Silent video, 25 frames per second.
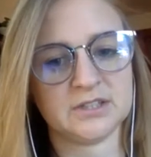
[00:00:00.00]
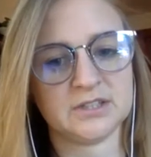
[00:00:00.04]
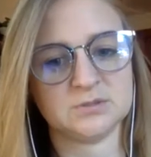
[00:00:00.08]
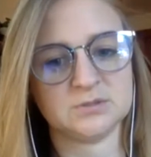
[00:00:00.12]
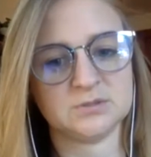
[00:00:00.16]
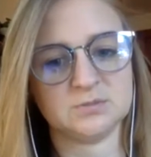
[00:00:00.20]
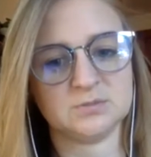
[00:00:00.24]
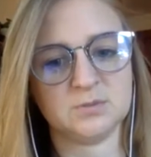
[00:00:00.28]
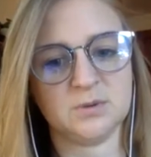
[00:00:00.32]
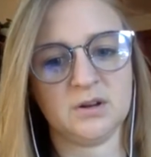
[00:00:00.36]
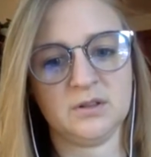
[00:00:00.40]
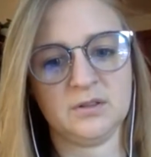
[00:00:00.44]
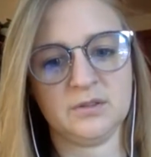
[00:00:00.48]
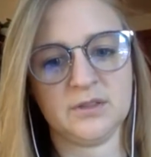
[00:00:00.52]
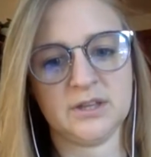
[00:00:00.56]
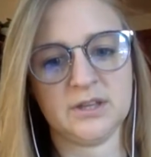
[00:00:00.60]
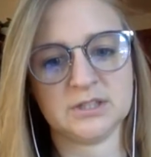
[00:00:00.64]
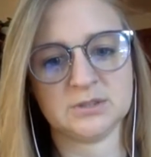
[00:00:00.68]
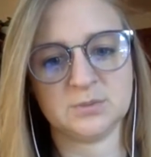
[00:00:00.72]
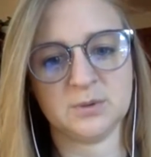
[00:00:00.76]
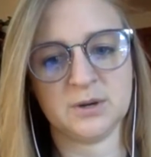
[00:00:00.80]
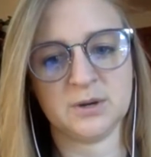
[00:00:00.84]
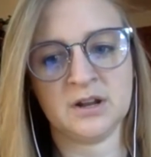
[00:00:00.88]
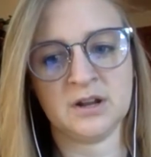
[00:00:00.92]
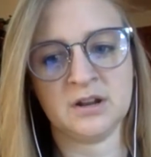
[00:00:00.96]
And I think that's
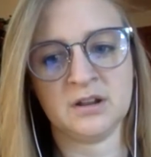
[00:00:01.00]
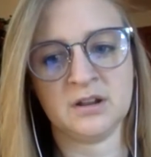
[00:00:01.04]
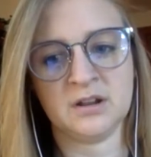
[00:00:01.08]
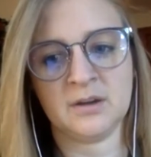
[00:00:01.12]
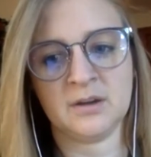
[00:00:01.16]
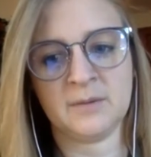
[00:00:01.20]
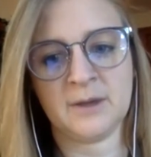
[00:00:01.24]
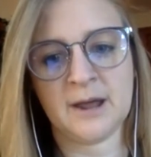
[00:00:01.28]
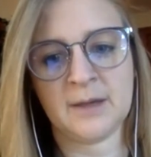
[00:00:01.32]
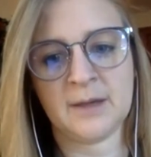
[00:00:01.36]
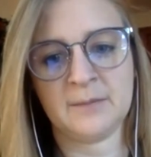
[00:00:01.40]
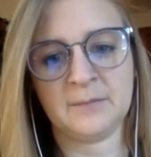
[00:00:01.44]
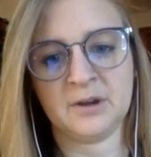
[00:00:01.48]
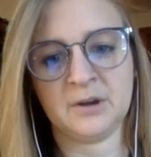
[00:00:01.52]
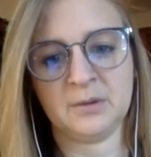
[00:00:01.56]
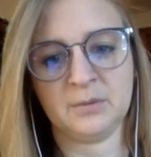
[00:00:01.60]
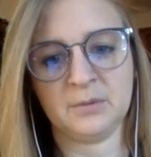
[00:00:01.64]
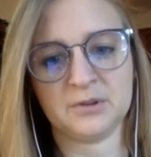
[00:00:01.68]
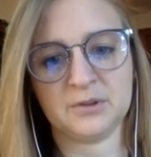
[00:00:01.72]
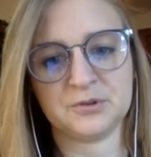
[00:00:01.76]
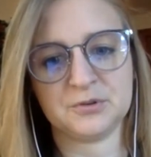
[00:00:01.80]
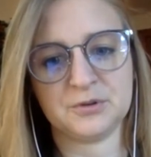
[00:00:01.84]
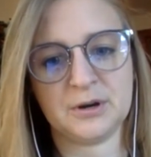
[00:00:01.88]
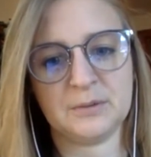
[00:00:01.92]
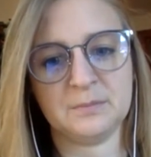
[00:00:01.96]
what ended up
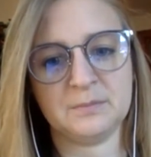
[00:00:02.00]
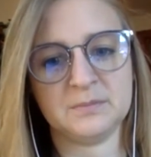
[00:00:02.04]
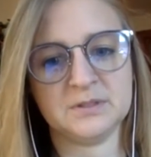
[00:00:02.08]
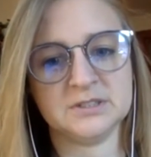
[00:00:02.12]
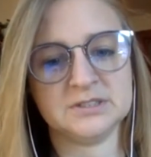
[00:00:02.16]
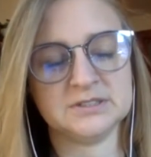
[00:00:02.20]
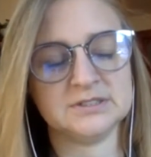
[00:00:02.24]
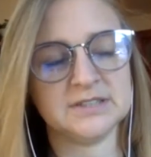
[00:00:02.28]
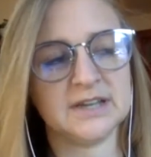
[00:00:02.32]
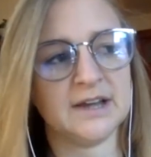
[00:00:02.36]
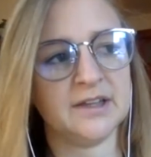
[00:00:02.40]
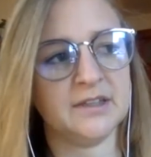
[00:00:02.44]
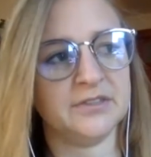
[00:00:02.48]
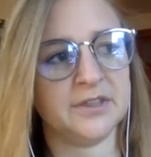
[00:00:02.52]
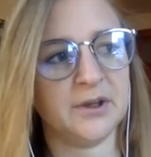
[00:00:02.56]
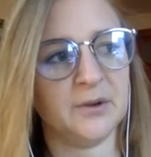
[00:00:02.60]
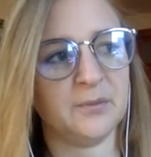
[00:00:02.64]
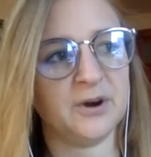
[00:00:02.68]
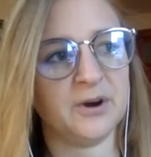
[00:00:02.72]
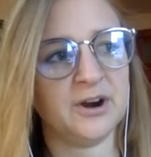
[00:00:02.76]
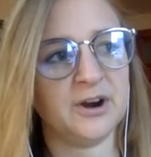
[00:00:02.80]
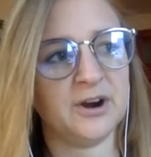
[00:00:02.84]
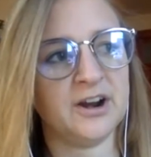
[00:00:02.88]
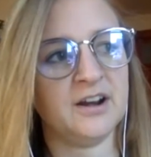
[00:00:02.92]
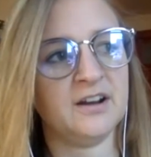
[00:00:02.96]
happening with Trump, is
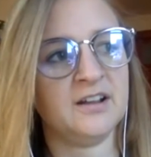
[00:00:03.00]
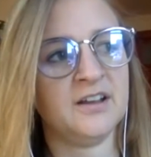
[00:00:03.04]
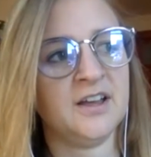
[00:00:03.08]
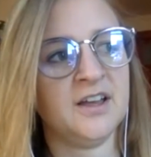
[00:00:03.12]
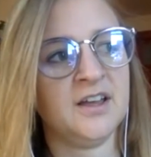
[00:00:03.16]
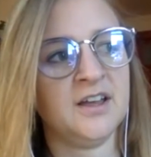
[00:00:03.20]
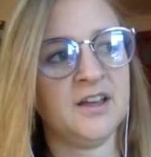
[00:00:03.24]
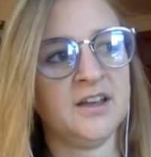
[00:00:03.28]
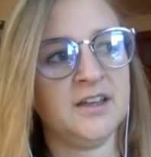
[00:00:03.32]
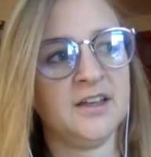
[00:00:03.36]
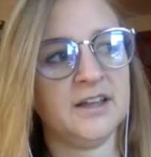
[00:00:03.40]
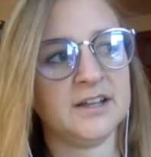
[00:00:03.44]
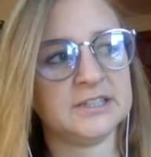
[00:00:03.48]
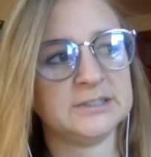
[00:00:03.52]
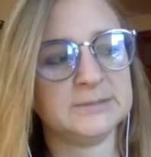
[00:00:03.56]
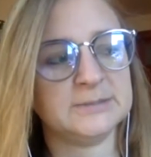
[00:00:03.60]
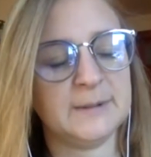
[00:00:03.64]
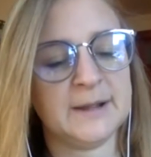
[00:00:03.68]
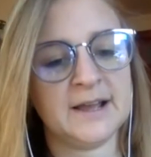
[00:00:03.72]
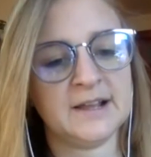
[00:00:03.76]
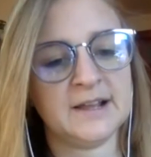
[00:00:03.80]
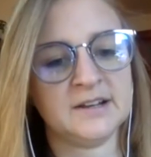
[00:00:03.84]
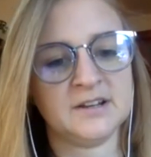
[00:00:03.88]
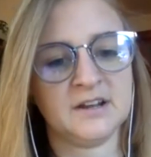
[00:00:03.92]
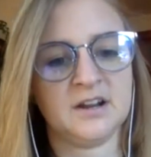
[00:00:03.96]
that they weren't
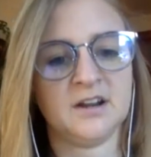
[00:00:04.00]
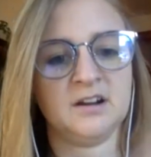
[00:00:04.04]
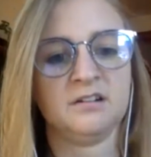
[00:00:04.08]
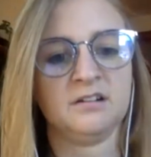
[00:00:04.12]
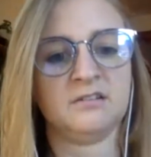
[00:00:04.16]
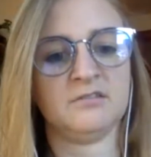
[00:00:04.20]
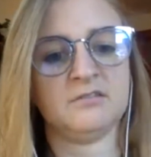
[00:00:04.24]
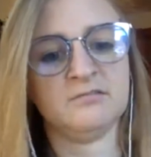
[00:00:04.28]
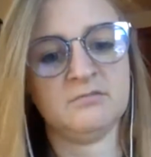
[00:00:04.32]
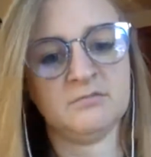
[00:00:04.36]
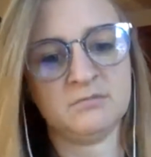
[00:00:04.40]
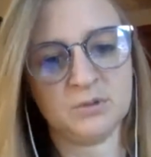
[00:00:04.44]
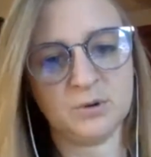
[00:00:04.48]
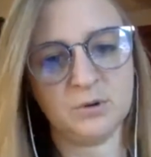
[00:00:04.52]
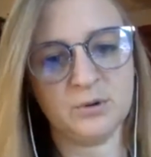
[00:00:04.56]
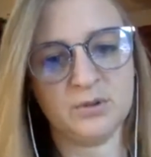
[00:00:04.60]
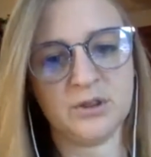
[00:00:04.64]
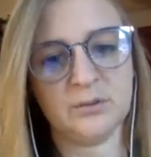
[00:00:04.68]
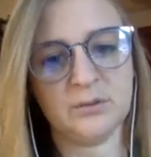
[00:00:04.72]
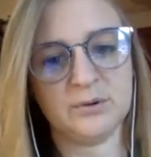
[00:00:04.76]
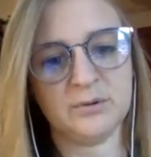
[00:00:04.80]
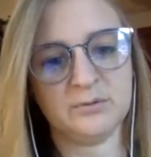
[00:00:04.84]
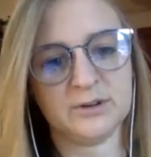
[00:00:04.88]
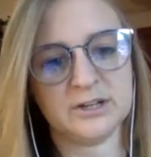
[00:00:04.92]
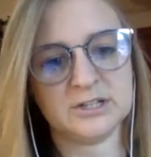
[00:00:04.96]
expanding
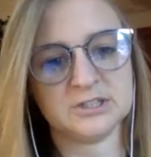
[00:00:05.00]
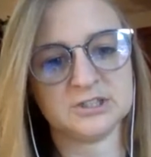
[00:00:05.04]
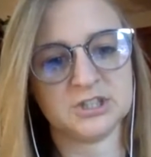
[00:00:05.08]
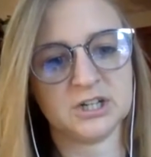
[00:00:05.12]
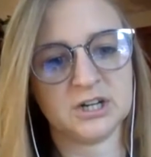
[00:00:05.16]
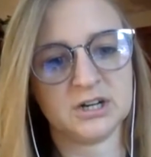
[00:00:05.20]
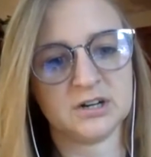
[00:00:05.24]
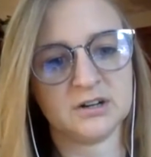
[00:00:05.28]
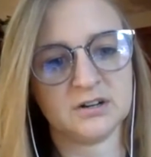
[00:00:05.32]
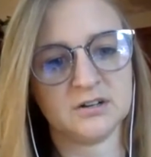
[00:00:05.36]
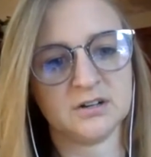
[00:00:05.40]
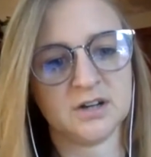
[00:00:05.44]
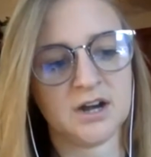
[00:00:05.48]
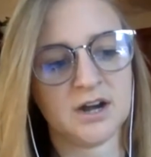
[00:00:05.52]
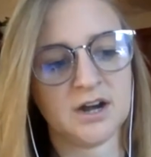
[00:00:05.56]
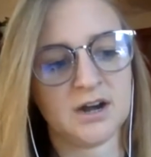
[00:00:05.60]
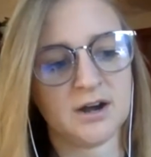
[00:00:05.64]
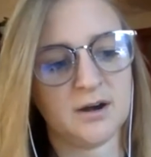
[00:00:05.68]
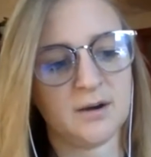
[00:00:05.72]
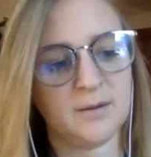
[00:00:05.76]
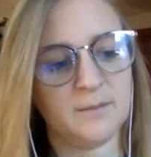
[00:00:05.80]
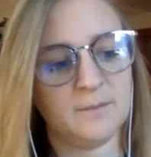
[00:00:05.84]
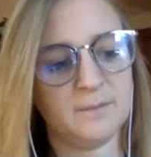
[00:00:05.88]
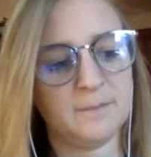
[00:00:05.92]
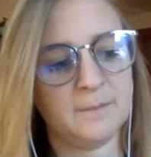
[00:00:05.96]
who they were
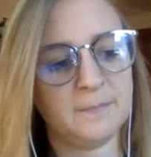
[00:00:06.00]
reaching,